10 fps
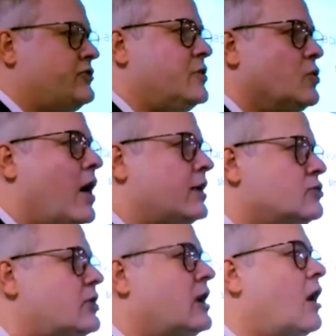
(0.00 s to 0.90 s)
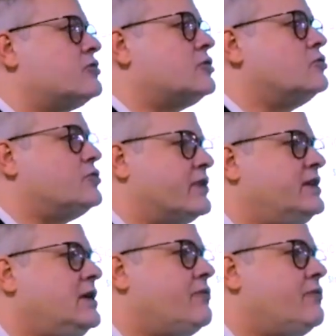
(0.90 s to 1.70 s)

if you want, you can also do 3D